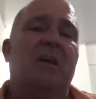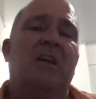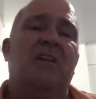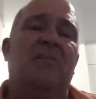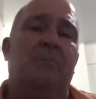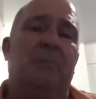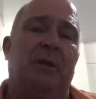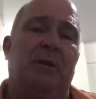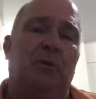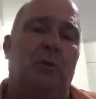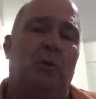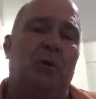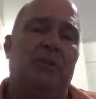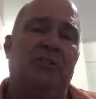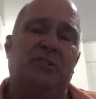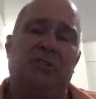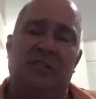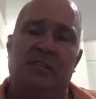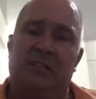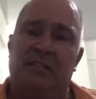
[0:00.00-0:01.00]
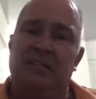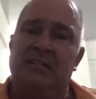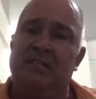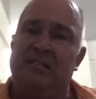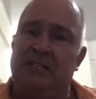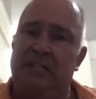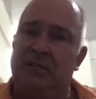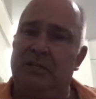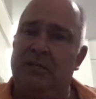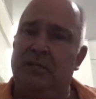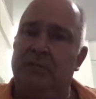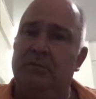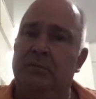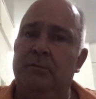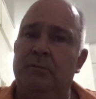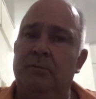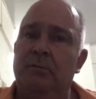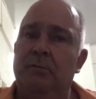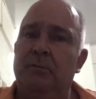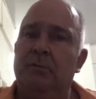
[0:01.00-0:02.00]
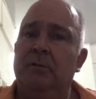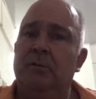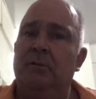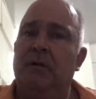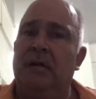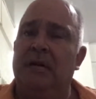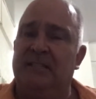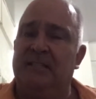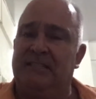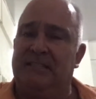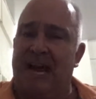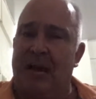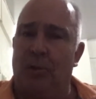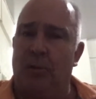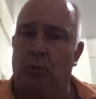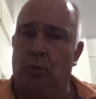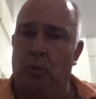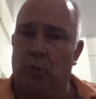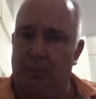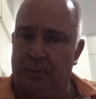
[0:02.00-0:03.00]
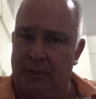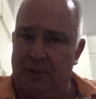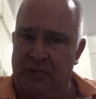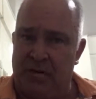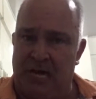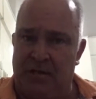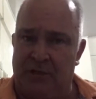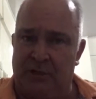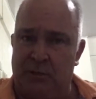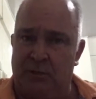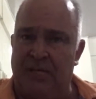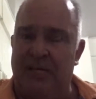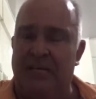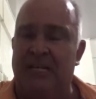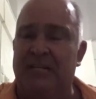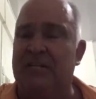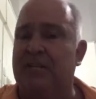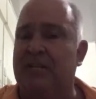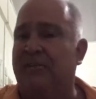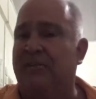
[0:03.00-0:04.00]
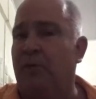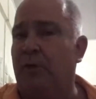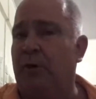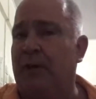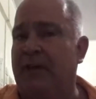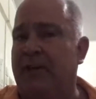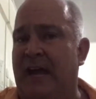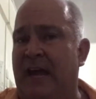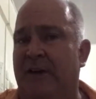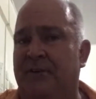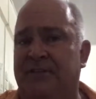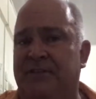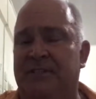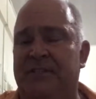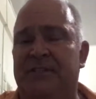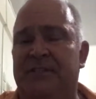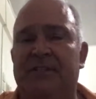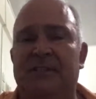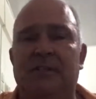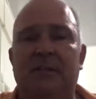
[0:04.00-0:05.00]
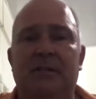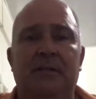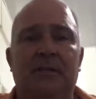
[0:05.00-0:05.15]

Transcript: If Bitcoin should continue a downward trajectory into the 40,000s,